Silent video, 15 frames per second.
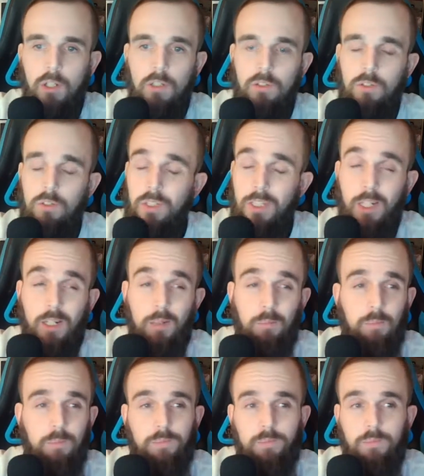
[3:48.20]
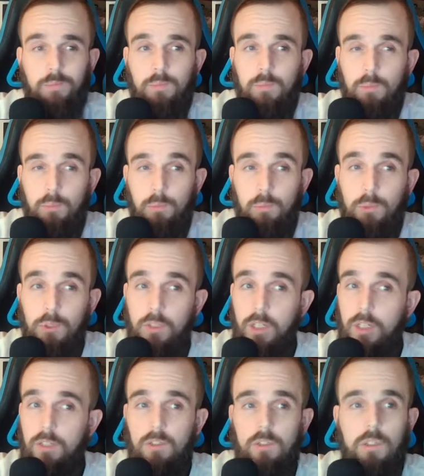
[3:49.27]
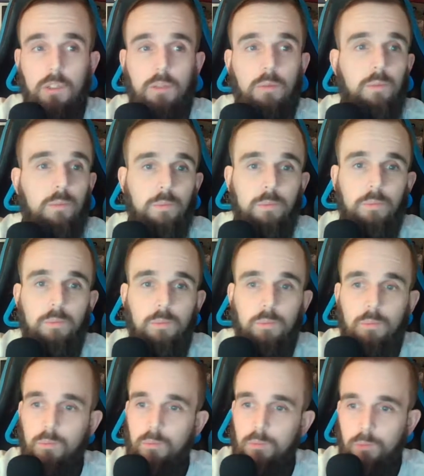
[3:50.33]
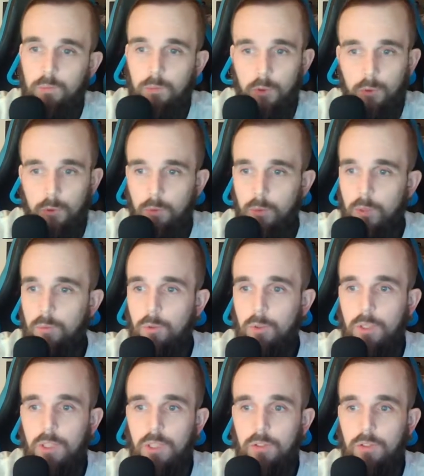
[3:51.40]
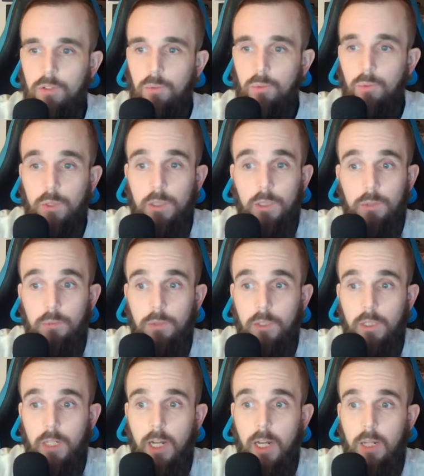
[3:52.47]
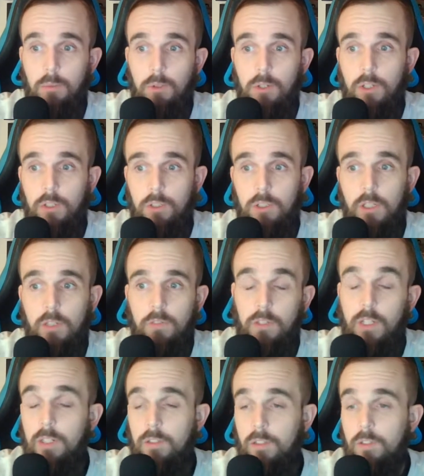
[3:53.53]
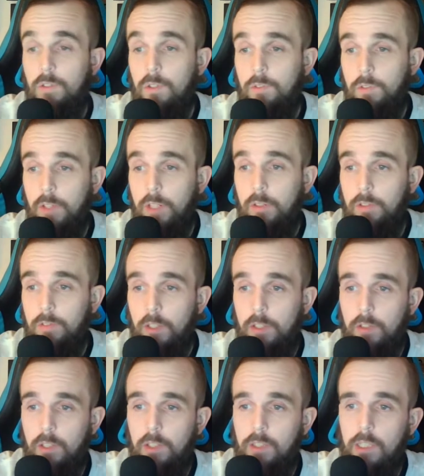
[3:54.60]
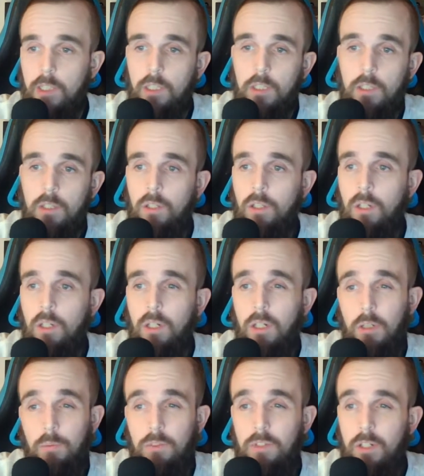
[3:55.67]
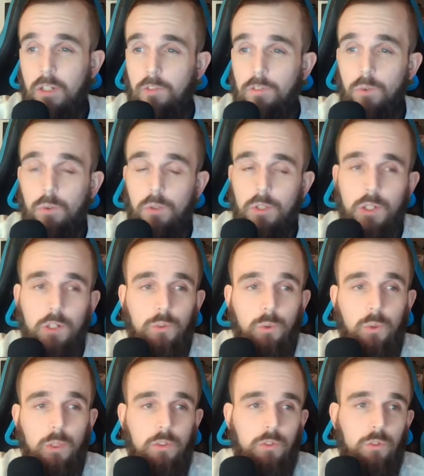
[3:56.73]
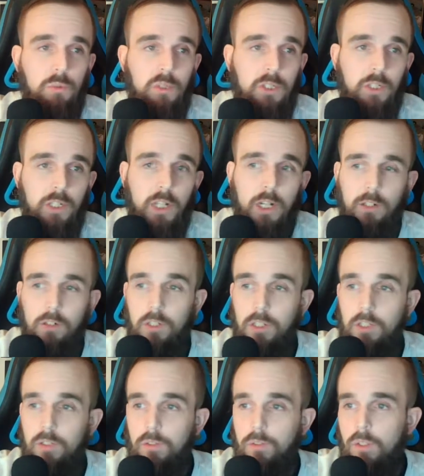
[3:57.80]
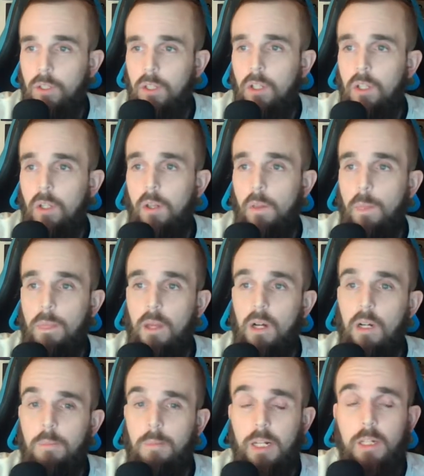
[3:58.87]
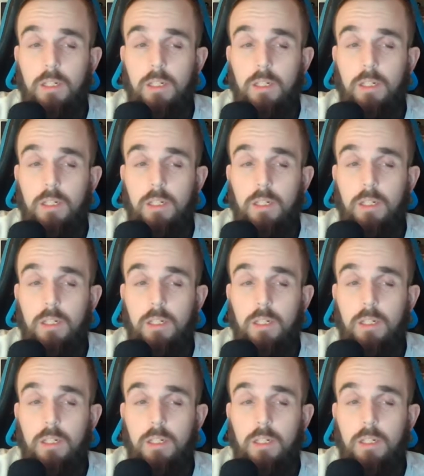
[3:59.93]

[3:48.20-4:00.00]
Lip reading: He's only got potentially 2-3 more years of really, really high production left, and that's if you're very, very lucky. He's on a 4-year, $22 million deal. I